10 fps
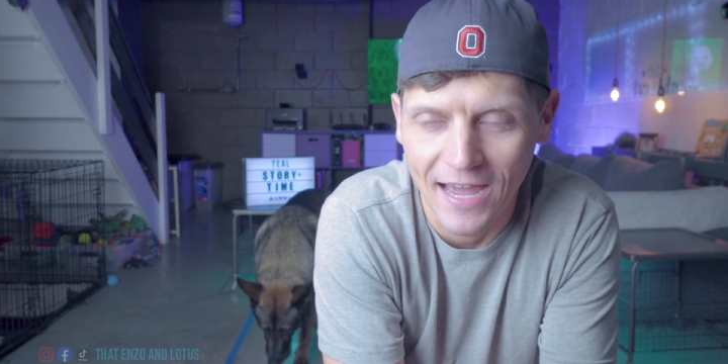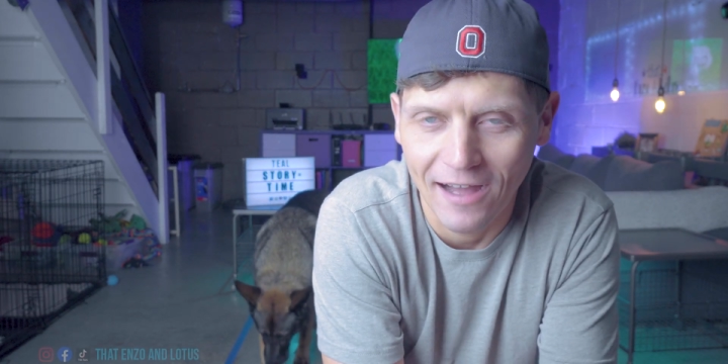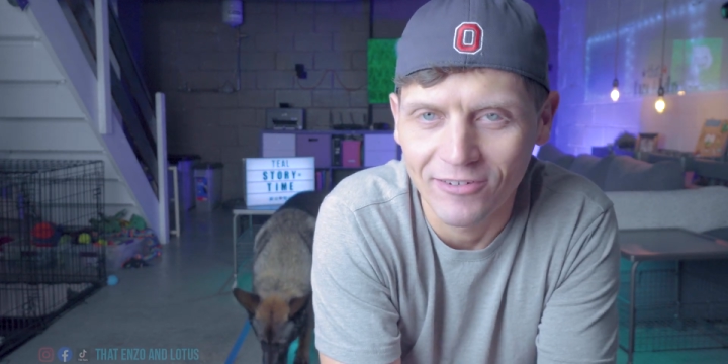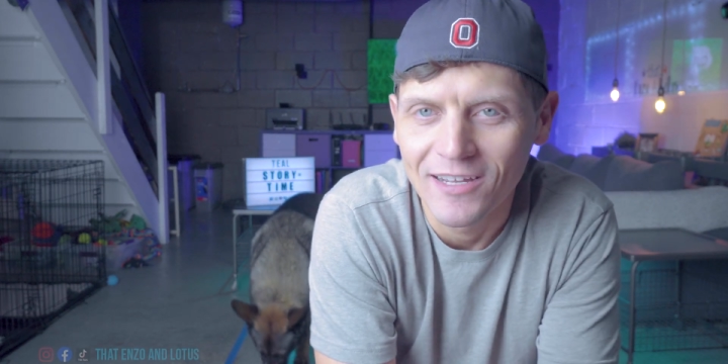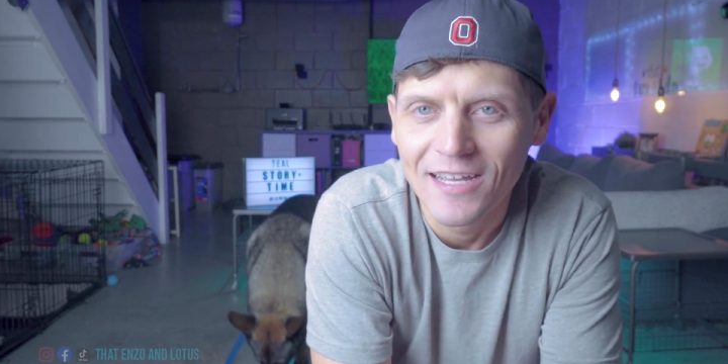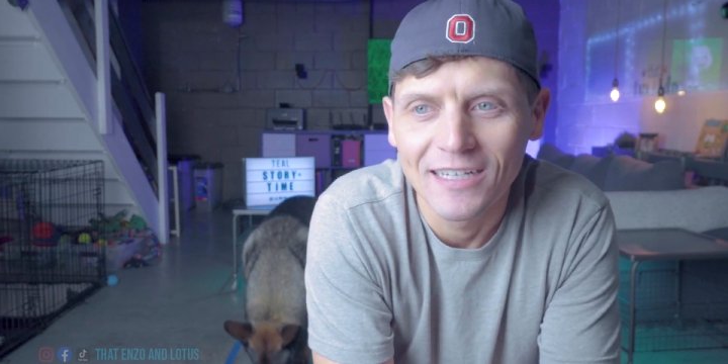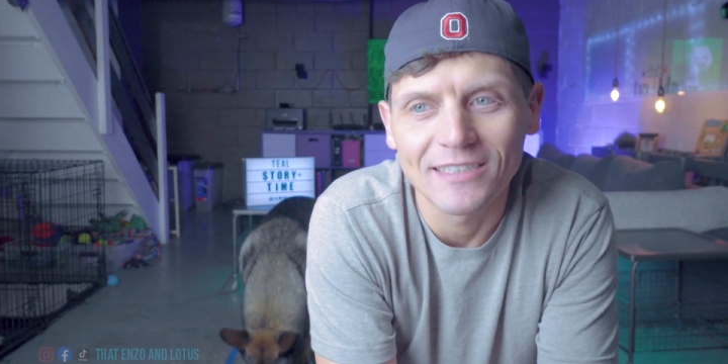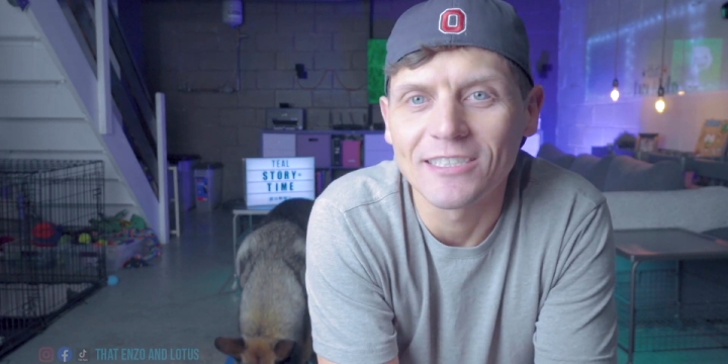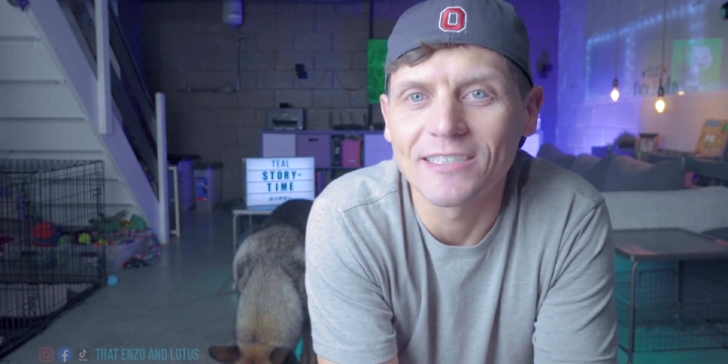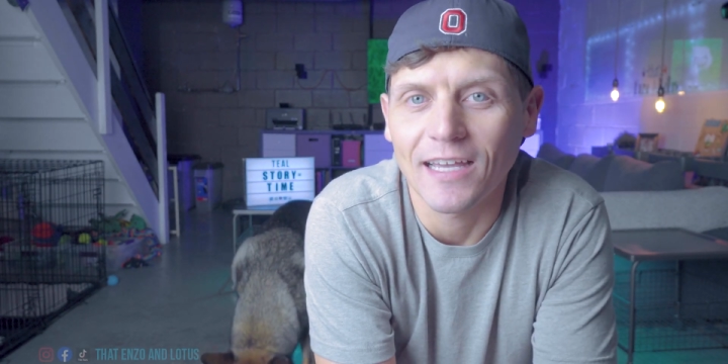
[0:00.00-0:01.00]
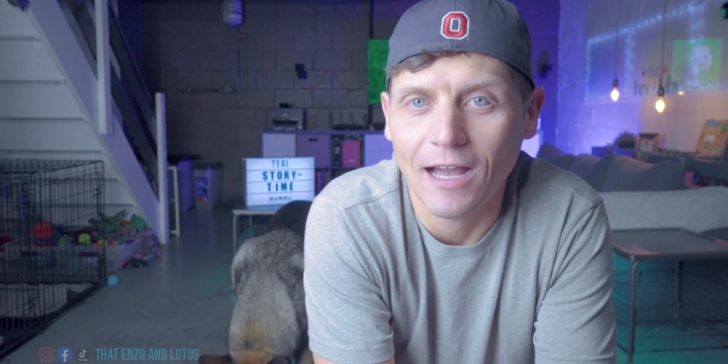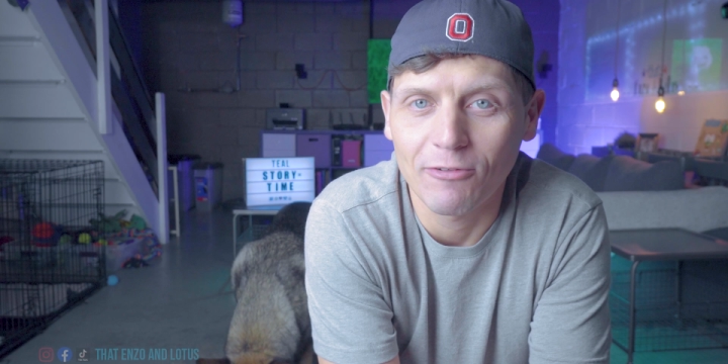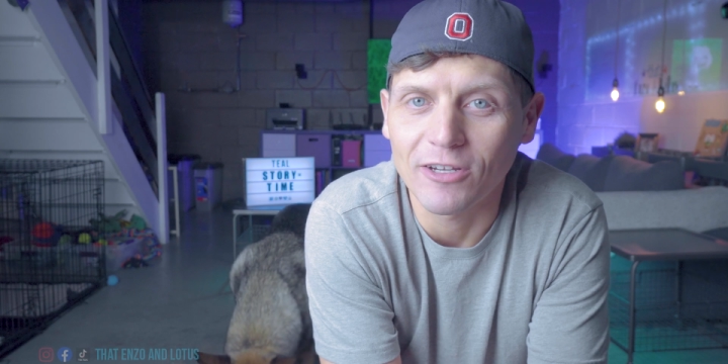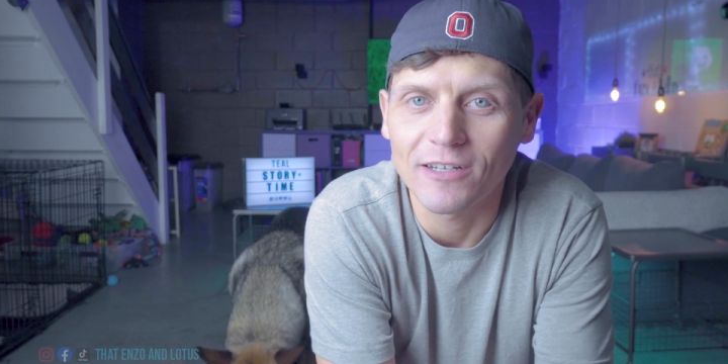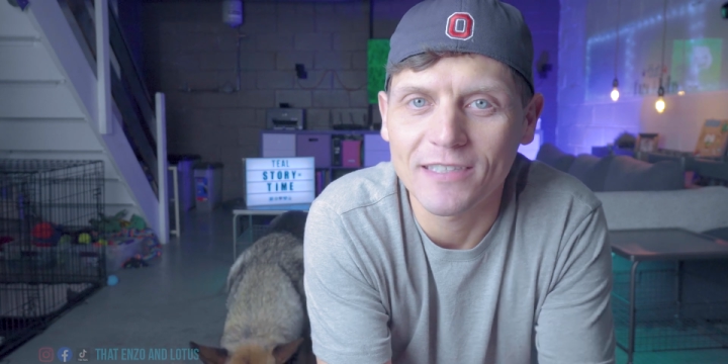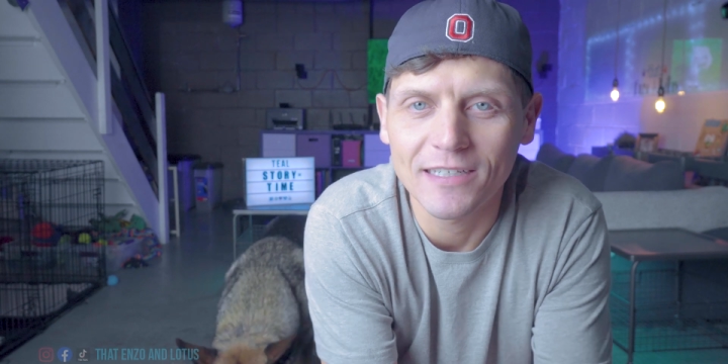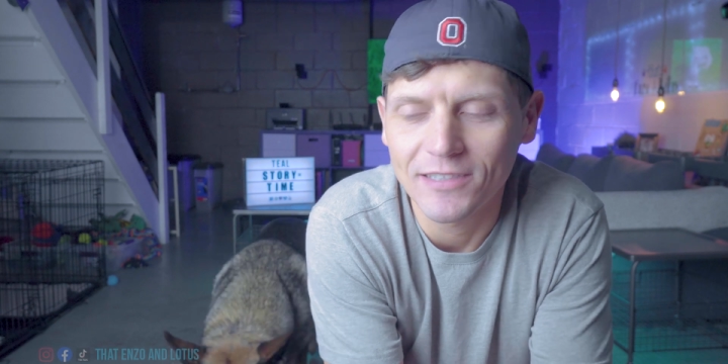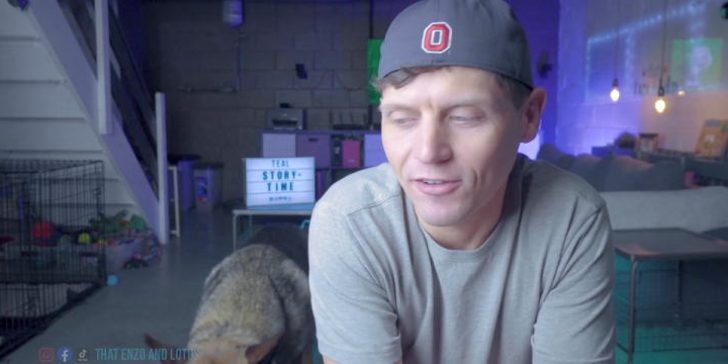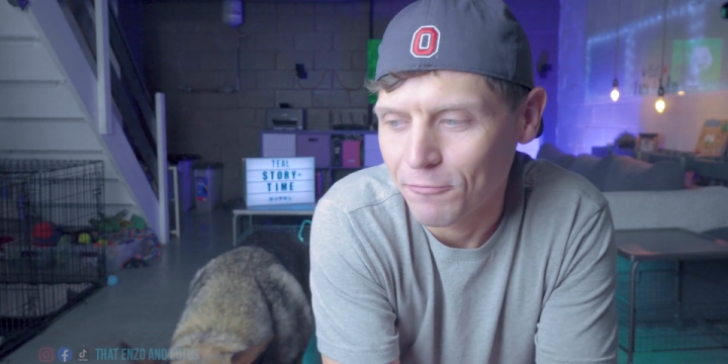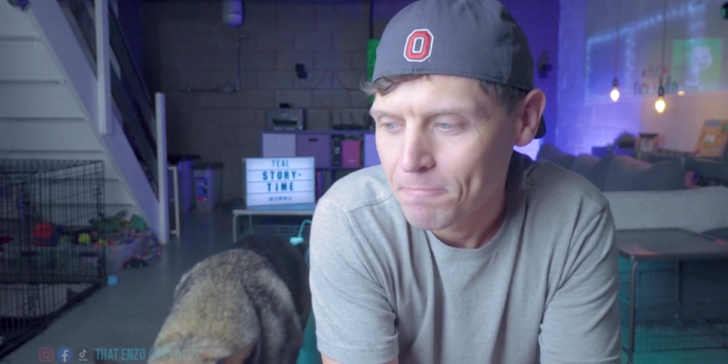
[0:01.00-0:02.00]
down because she's like, I want to go
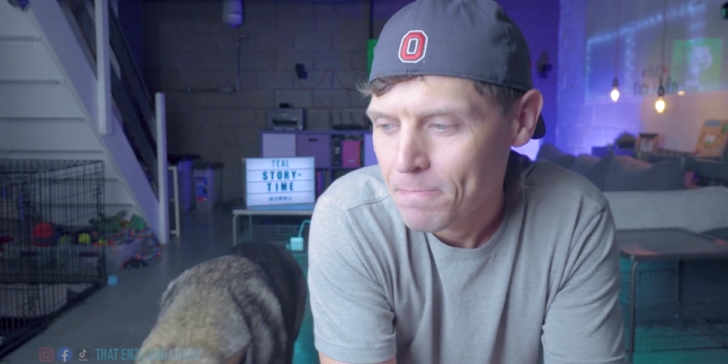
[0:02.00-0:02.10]
outside too.